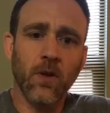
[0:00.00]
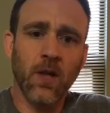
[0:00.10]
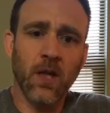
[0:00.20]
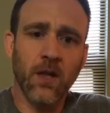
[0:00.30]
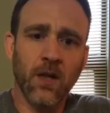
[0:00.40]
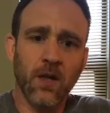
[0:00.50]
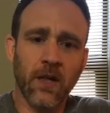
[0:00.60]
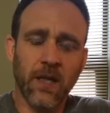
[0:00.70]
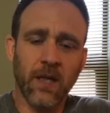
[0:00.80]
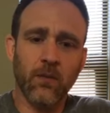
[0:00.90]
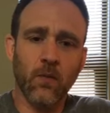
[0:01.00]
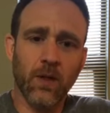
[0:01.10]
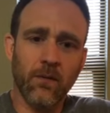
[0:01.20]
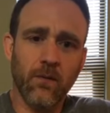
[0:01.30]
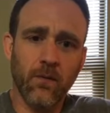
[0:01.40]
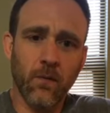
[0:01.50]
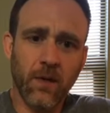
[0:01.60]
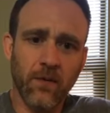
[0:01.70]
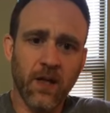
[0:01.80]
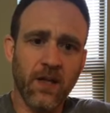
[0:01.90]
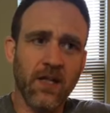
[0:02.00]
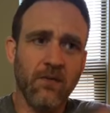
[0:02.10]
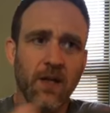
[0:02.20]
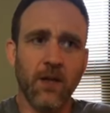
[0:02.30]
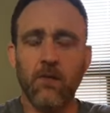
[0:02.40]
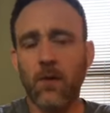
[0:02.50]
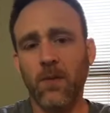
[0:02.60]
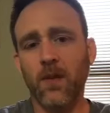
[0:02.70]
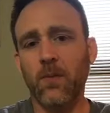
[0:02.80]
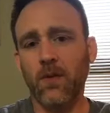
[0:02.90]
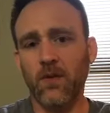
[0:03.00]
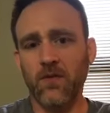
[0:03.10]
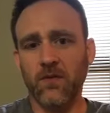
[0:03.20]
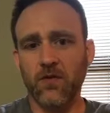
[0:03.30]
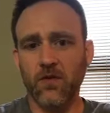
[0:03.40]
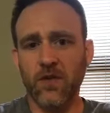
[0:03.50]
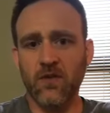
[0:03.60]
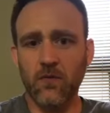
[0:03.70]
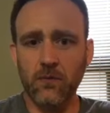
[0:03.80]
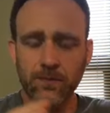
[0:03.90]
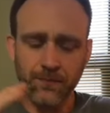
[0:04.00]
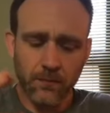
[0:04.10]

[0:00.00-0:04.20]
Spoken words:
And again, what I've kind of deviated from in the Pillars of Jiu-Jitsu